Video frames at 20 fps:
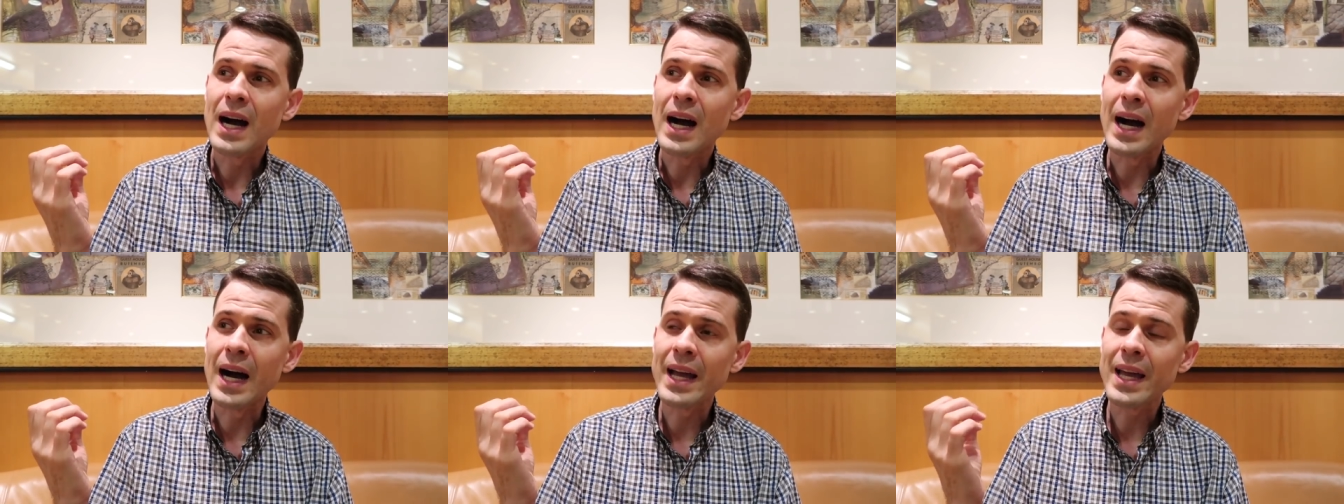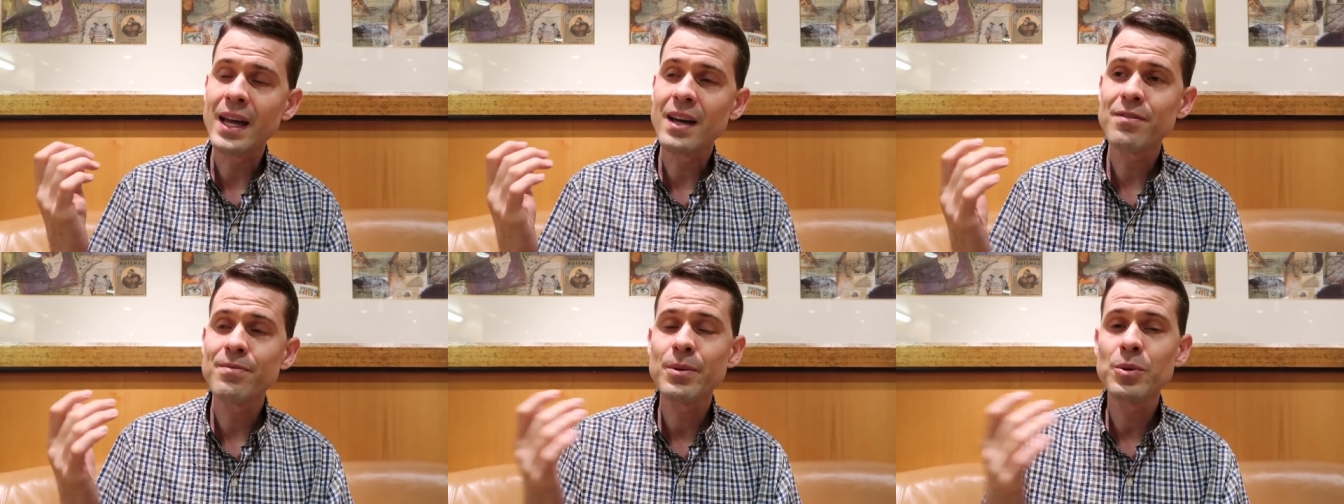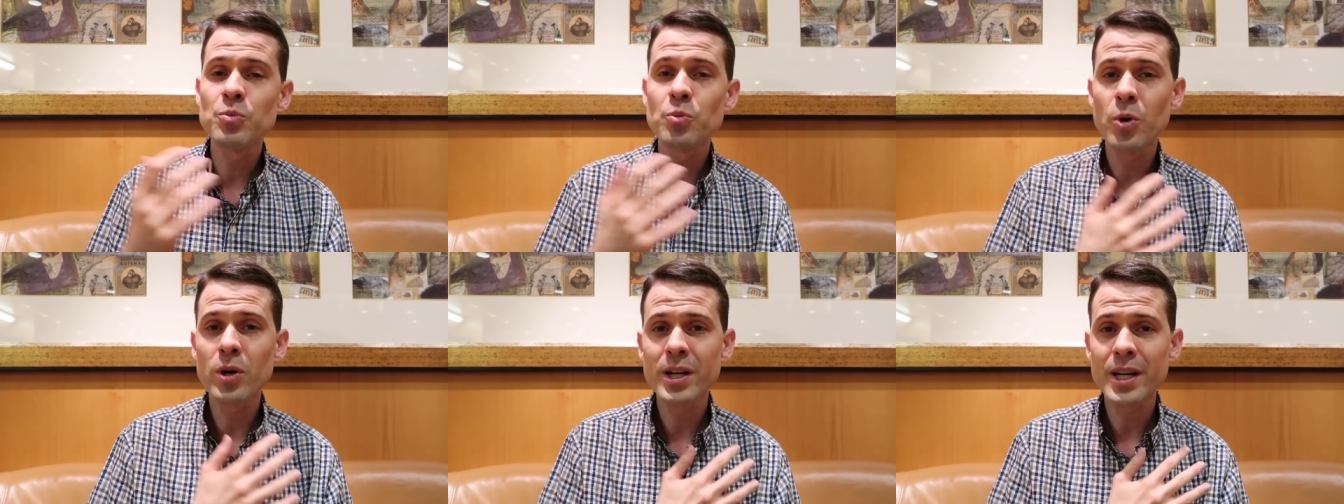I have
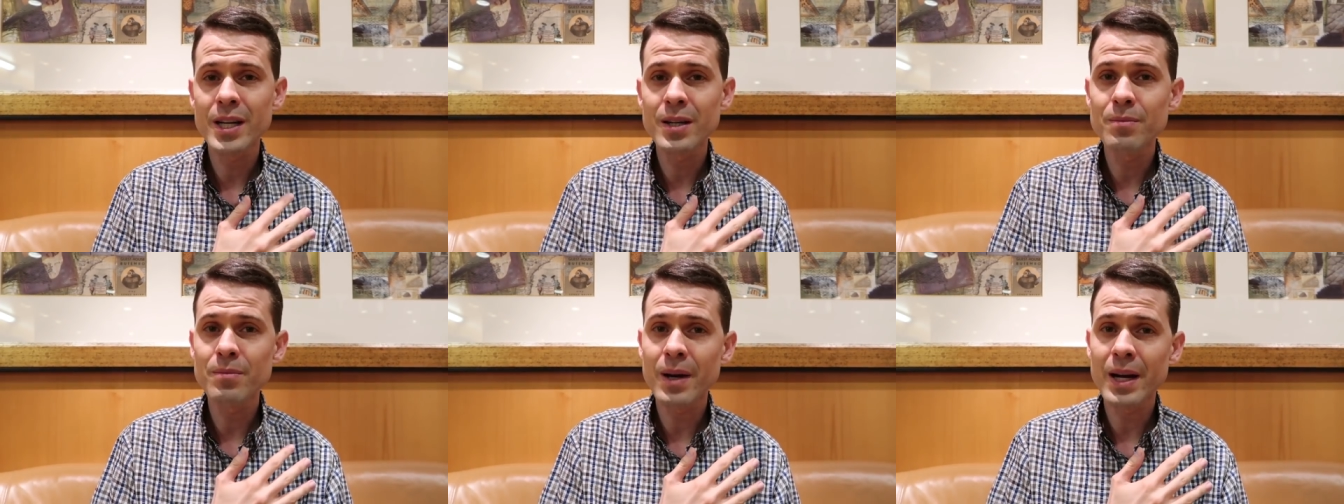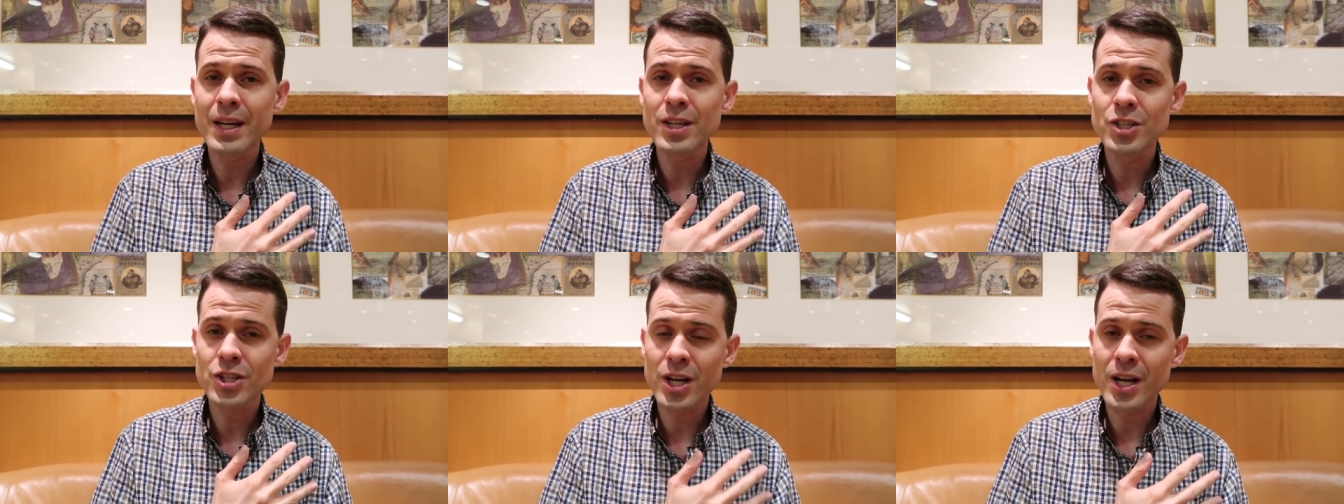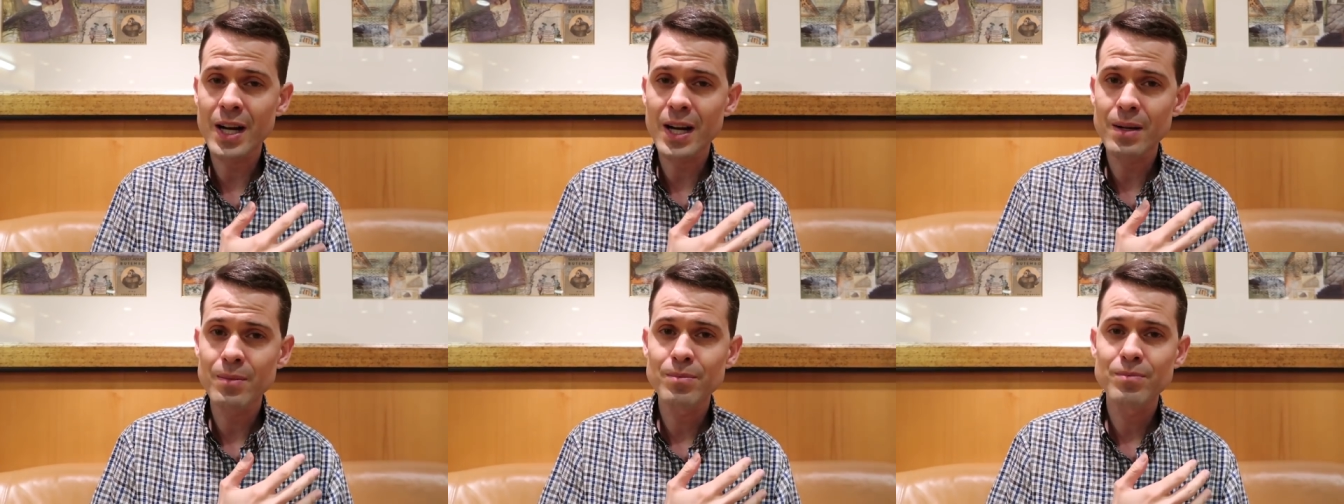been working my
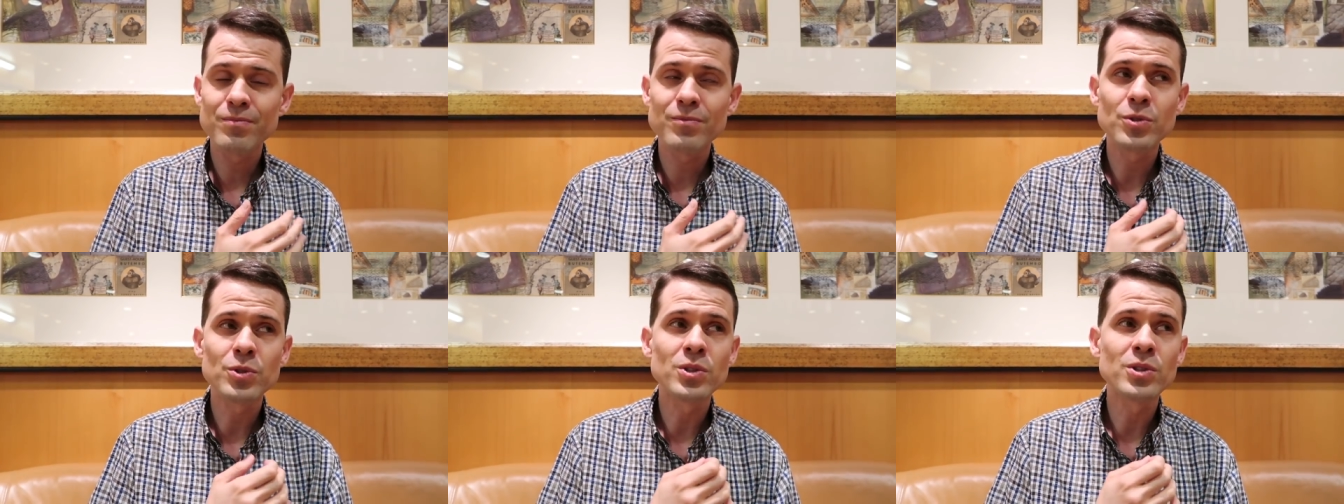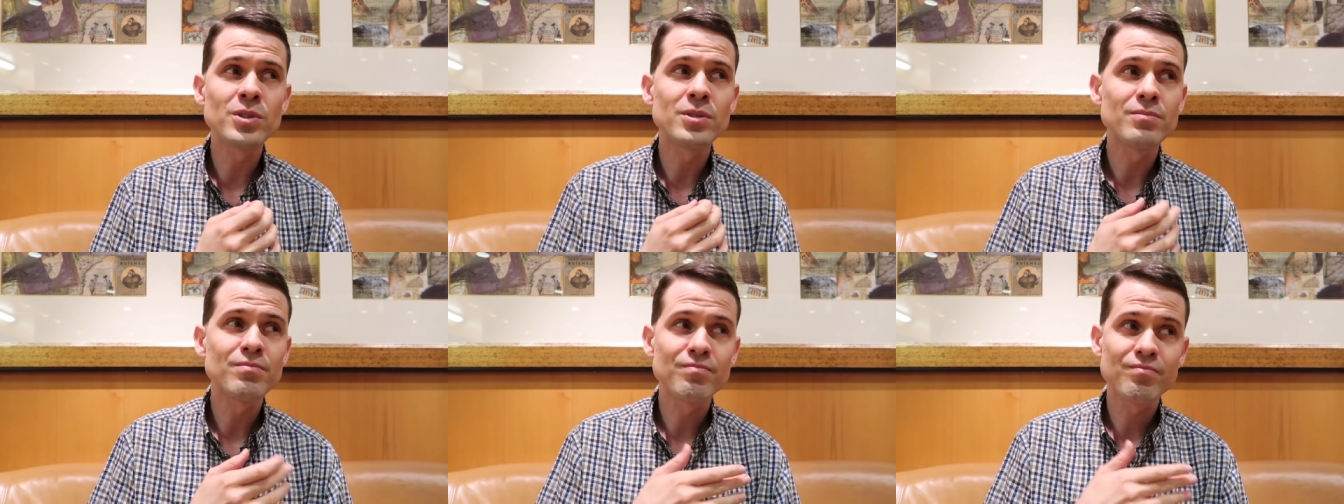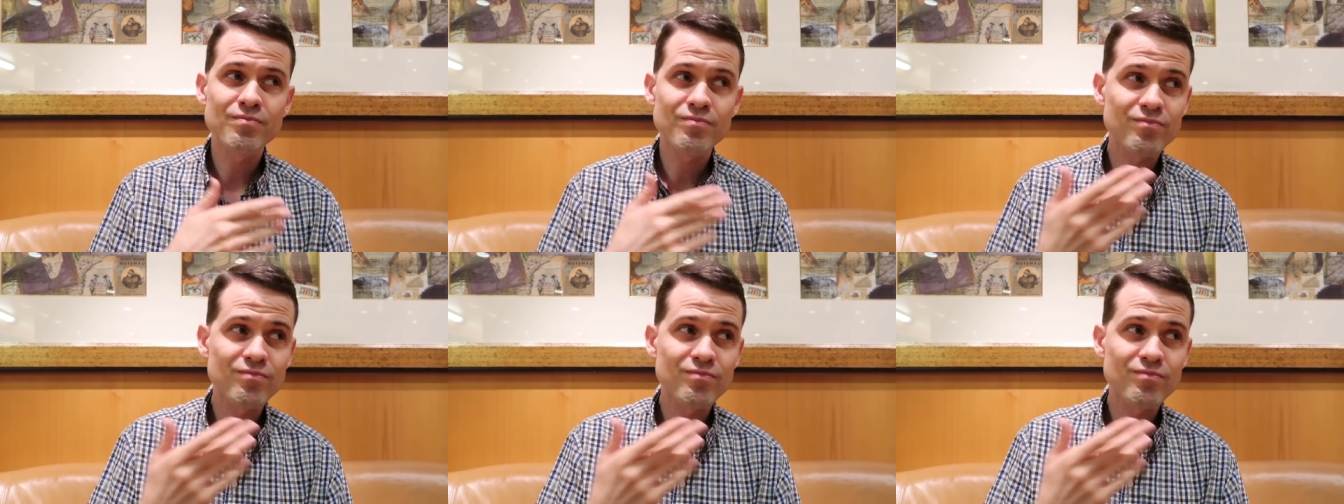job for